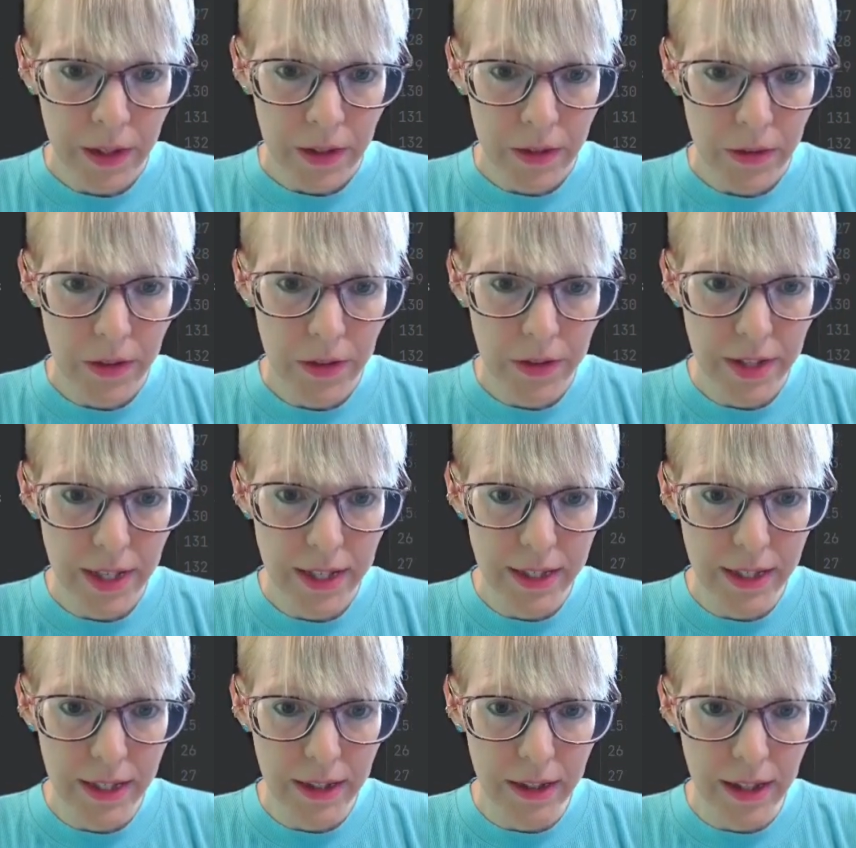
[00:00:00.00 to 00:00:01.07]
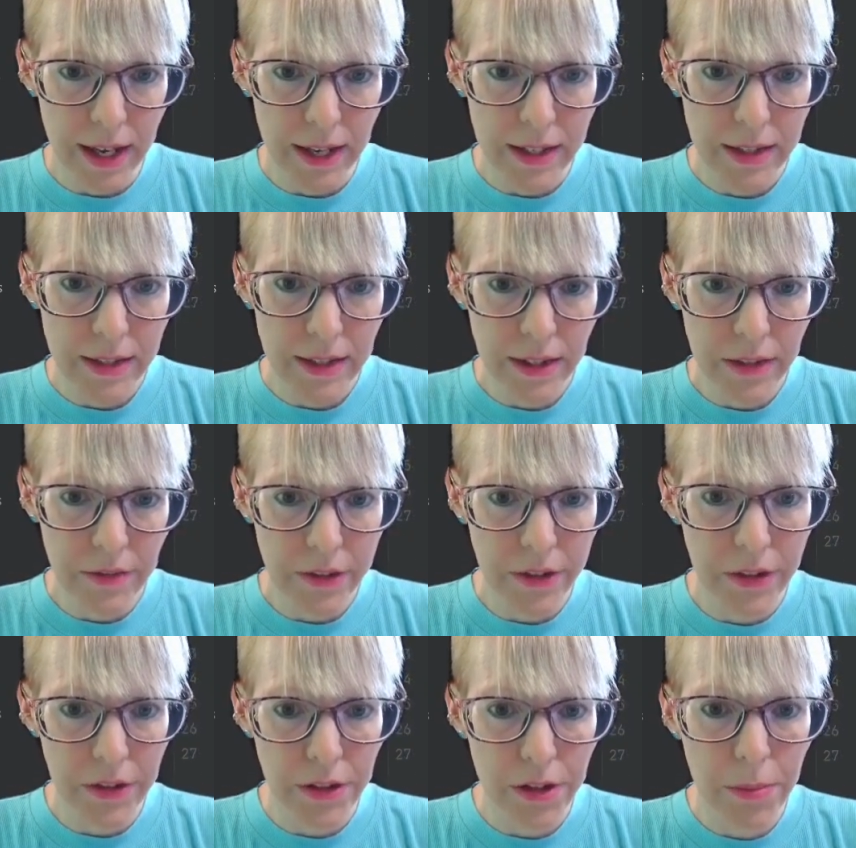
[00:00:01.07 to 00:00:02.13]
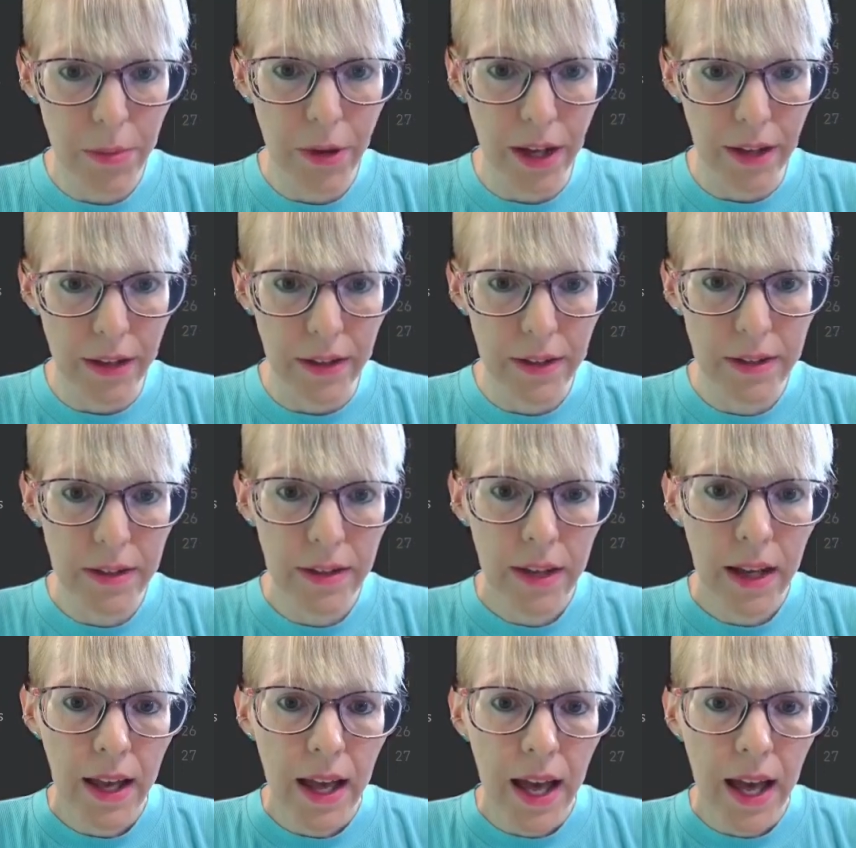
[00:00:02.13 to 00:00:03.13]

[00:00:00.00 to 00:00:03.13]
So here's that data class that returns the products,